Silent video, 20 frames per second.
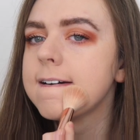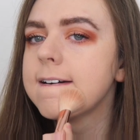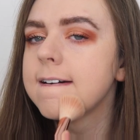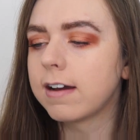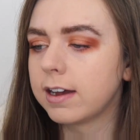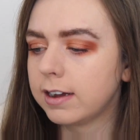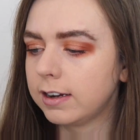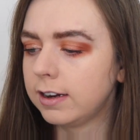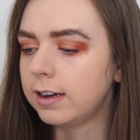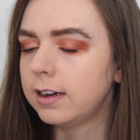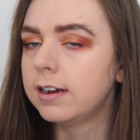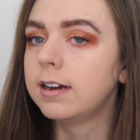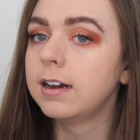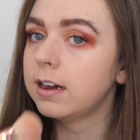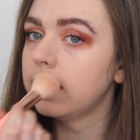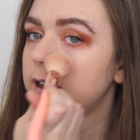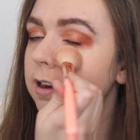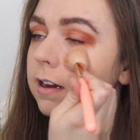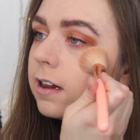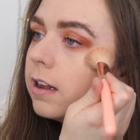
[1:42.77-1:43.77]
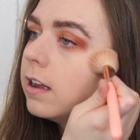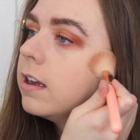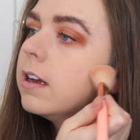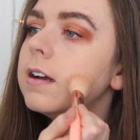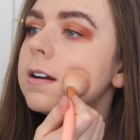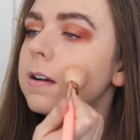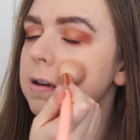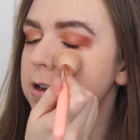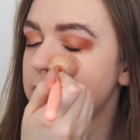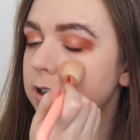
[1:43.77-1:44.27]
smoother,
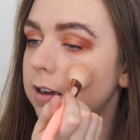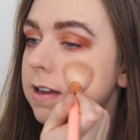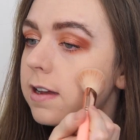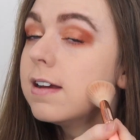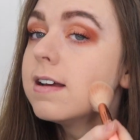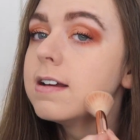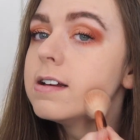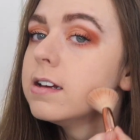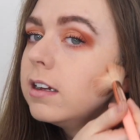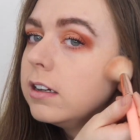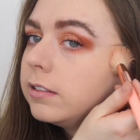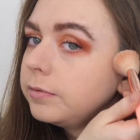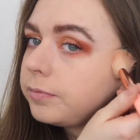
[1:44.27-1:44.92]
softer, and is perfect